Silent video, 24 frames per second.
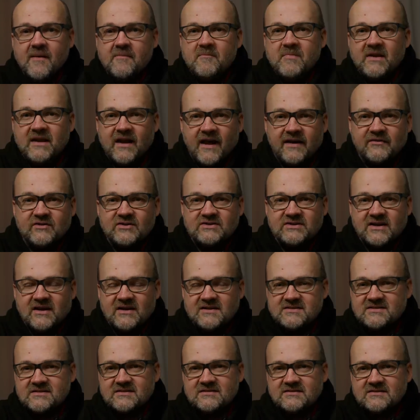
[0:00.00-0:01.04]
been
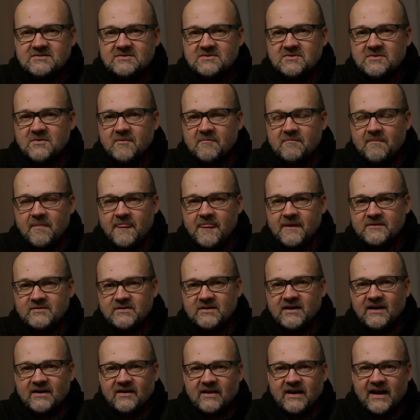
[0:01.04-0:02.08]
advertised to
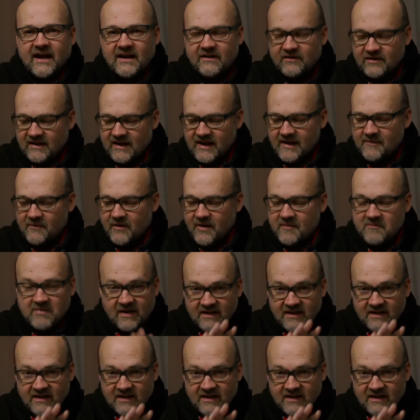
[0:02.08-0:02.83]
get a Canon camera,